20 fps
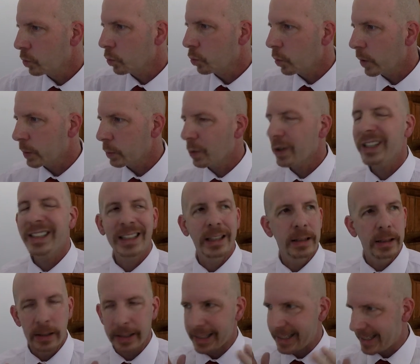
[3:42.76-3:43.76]
when we're
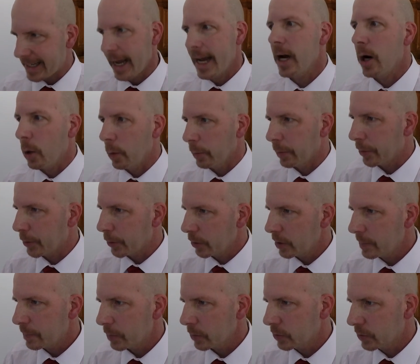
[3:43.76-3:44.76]
down
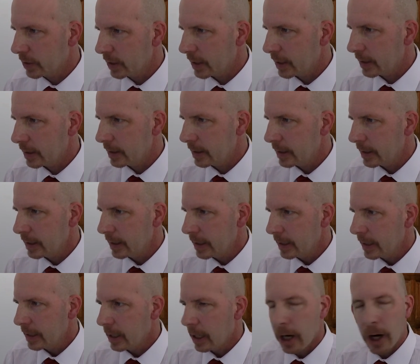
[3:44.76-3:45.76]
30%,
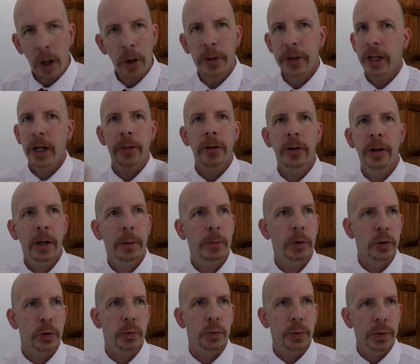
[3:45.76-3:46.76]
all the other
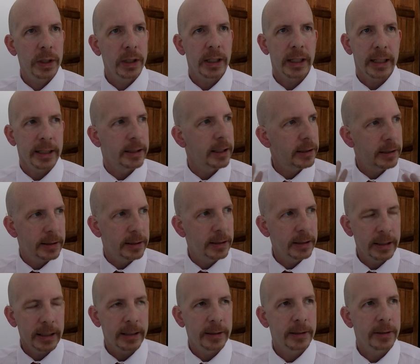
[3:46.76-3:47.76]
numbers really,
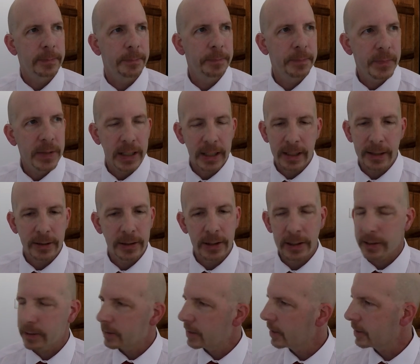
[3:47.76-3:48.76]
it
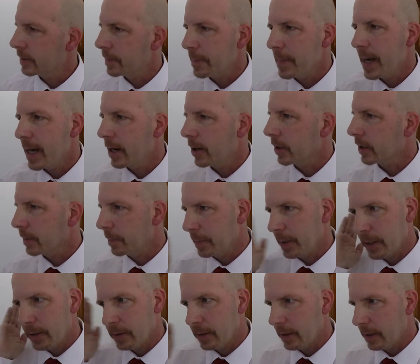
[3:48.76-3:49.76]
just doesn't matter
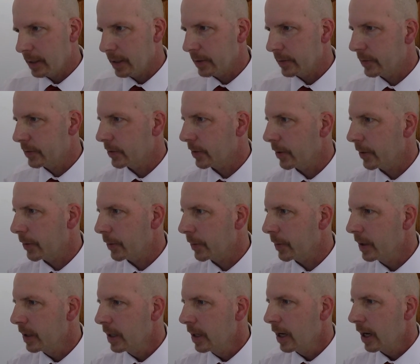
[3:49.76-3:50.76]
compared to this.
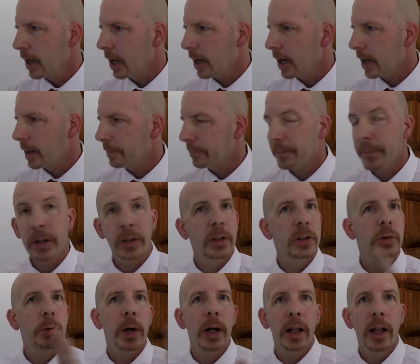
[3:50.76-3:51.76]
So I'm not
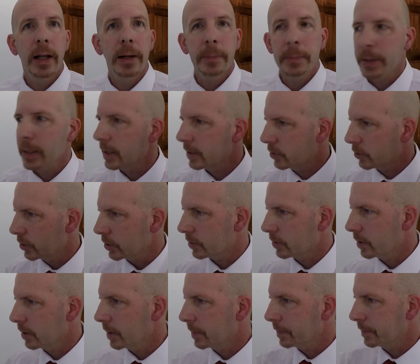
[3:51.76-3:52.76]
gonna dwell on it, but let's just